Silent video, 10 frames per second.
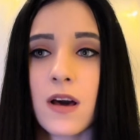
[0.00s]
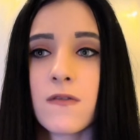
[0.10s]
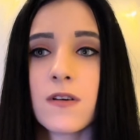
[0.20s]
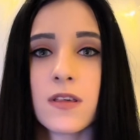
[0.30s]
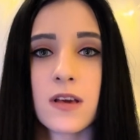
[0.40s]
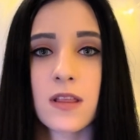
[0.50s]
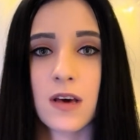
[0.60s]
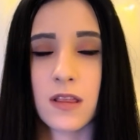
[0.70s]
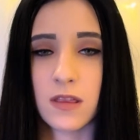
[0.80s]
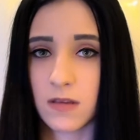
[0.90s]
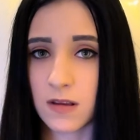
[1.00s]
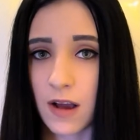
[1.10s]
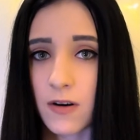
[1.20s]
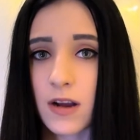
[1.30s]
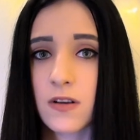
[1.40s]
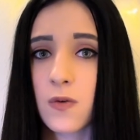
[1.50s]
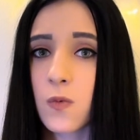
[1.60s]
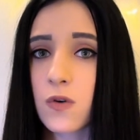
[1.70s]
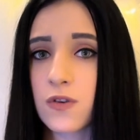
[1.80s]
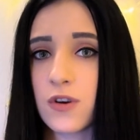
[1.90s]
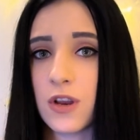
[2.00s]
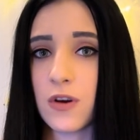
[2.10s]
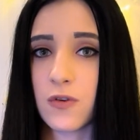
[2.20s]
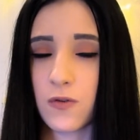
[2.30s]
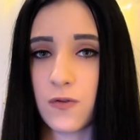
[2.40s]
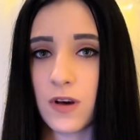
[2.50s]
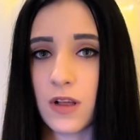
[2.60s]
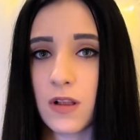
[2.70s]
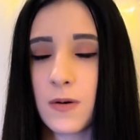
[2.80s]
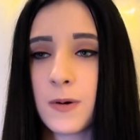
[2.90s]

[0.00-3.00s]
everything that director wanted you to feel.